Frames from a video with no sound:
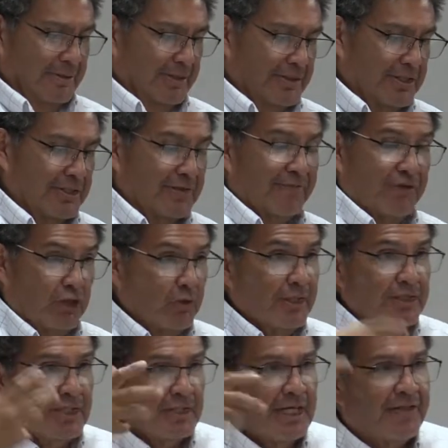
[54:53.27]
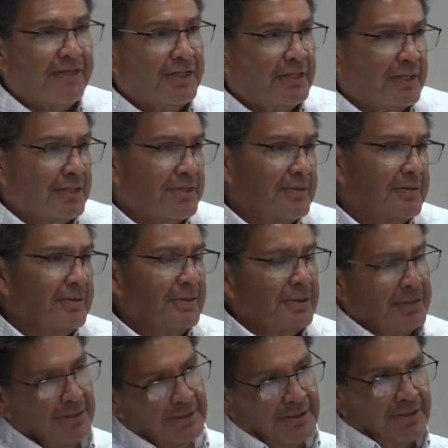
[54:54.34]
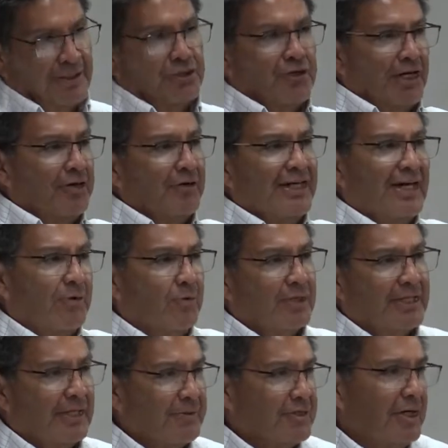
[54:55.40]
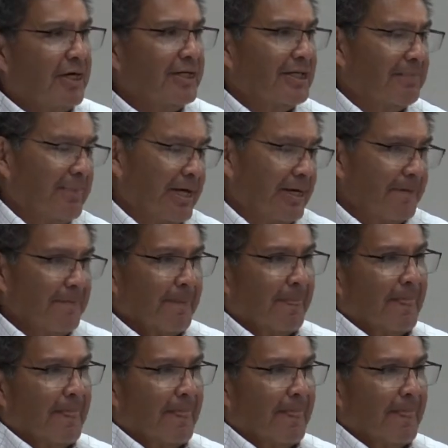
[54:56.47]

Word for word: this is a view into nothingness so i was trying to read out what they were talking about